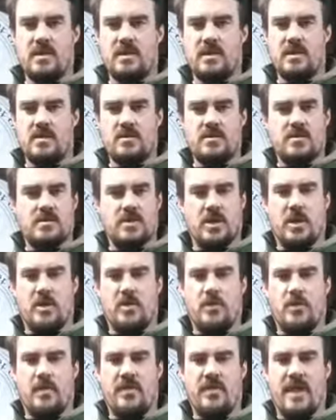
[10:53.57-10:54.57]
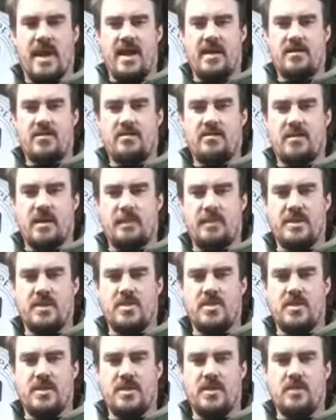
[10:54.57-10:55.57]
So with that, I bid you
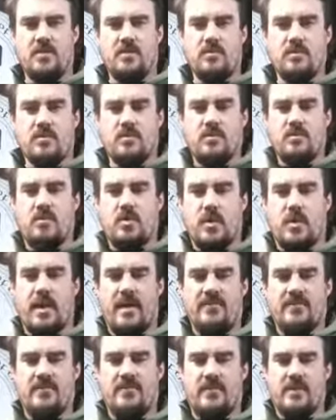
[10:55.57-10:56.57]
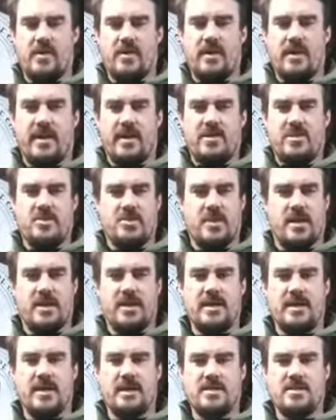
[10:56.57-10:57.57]
adieu. Go have some fun tonight,
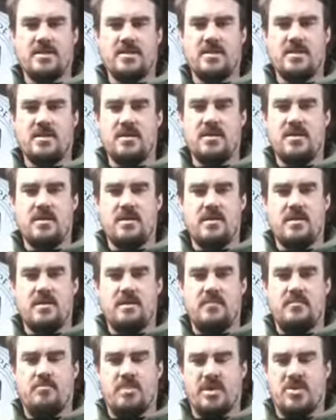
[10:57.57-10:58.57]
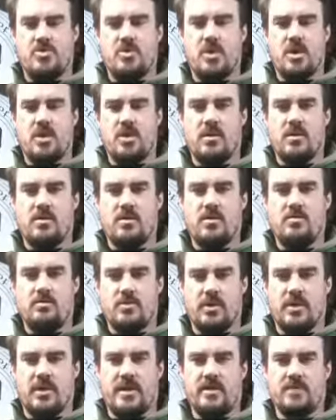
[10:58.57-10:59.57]
shenaniganize, be strong, put a
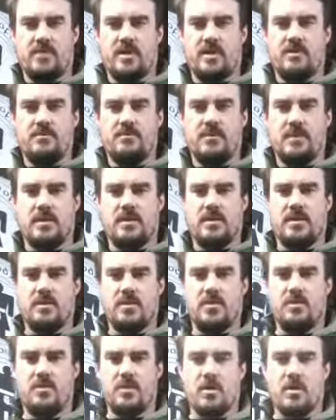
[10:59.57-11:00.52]
kilt on. Talk to you tomorrow.